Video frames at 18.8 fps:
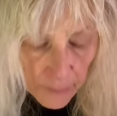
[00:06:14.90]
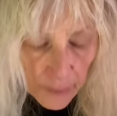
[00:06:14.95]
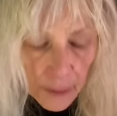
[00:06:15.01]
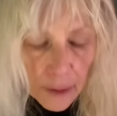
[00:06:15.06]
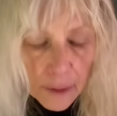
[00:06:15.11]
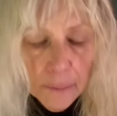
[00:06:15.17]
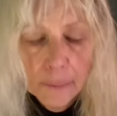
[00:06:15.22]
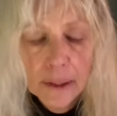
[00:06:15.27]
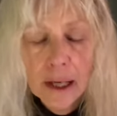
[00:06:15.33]

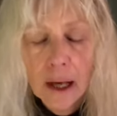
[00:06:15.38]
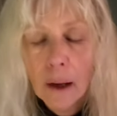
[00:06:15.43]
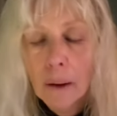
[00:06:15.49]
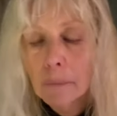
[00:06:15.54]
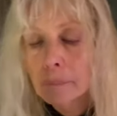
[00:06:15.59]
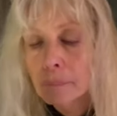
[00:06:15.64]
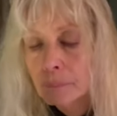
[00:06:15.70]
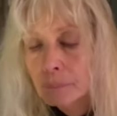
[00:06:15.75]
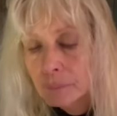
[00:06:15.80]
Here we
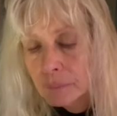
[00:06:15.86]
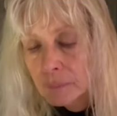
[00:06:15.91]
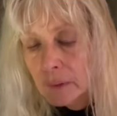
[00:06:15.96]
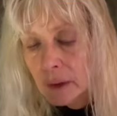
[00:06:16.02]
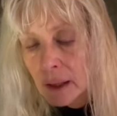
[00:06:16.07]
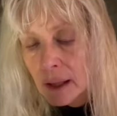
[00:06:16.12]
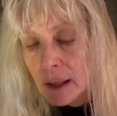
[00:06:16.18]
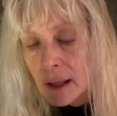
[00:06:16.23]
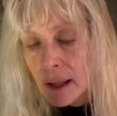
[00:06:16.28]
go.
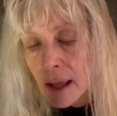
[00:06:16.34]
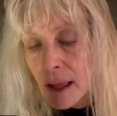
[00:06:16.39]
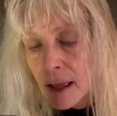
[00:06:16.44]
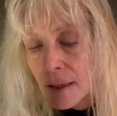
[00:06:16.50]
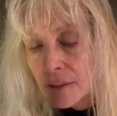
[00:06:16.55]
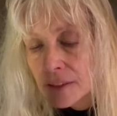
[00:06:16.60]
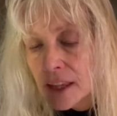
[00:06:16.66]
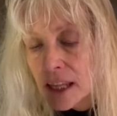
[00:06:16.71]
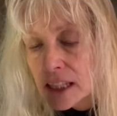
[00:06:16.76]

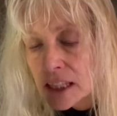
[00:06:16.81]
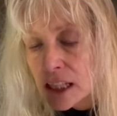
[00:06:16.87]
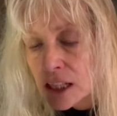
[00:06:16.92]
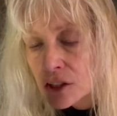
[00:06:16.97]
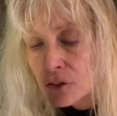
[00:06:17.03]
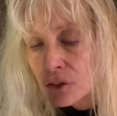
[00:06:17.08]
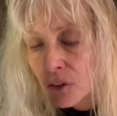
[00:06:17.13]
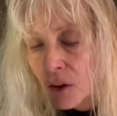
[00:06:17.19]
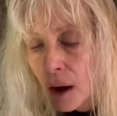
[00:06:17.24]
This
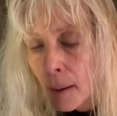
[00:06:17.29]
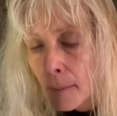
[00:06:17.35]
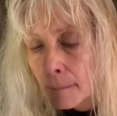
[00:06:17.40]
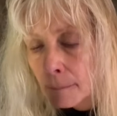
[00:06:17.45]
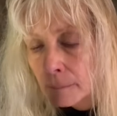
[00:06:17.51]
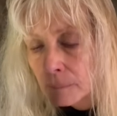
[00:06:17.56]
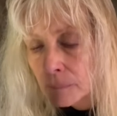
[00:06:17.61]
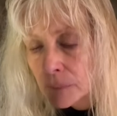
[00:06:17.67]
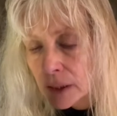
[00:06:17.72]
is
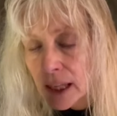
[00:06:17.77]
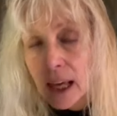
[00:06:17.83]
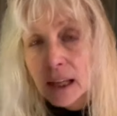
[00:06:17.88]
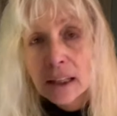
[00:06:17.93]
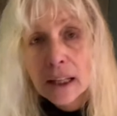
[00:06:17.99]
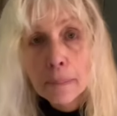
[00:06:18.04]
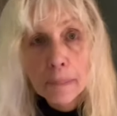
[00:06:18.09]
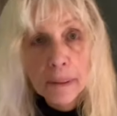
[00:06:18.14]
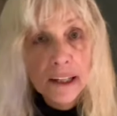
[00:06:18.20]
from
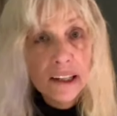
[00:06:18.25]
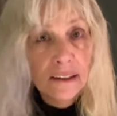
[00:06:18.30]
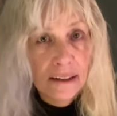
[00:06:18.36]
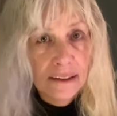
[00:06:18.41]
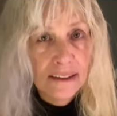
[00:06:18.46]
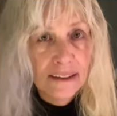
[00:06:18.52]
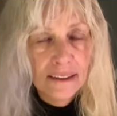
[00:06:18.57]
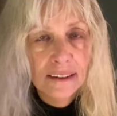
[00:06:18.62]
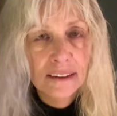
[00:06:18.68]
Kelly
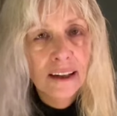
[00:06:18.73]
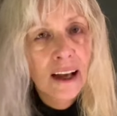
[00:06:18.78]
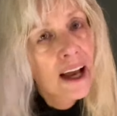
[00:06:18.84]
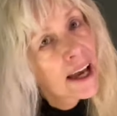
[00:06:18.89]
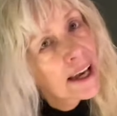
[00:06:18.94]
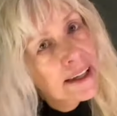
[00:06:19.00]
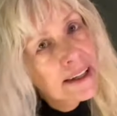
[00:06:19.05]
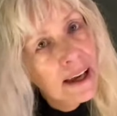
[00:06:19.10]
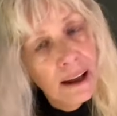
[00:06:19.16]
Pierce.
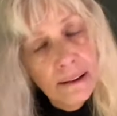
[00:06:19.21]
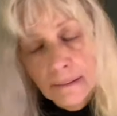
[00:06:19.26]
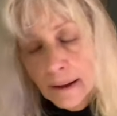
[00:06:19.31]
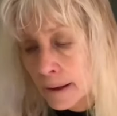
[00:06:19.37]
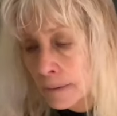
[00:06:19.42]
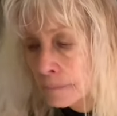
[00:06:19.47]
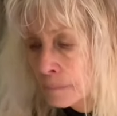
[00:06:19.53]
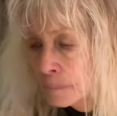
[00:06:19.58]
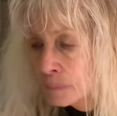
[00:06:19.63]
Hey,
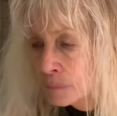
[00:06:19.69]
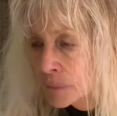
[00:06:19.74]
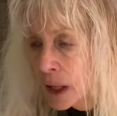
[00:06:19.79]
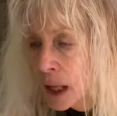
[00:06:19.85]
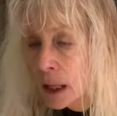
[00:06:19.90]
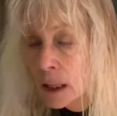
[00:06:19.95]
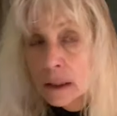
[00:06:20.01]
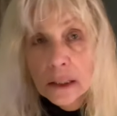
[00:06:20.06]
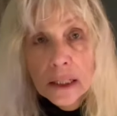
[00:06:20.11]
Kelly,
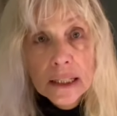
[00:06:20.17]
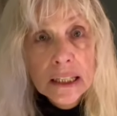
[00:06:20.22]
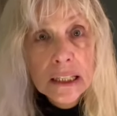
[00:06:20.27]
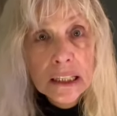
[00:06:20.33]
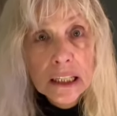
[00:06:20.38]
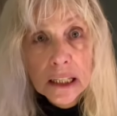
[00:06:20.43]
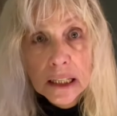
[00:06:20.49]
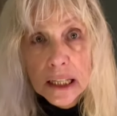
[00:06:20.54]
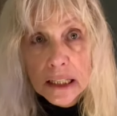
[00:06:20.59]

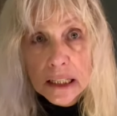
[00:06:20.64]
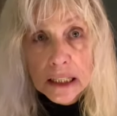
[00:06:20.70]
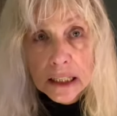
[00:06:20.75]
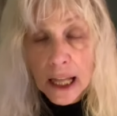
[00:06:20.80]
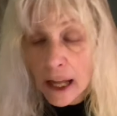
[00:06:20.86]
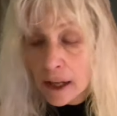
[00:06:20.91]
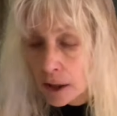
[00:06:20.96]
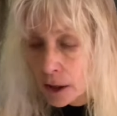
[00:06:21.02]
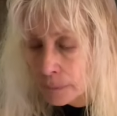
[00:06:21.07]
listen to this
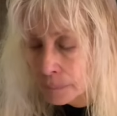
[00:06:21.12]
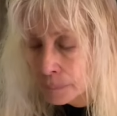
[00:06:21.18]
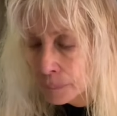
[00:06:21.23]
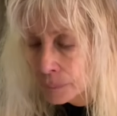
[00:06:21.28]
letter.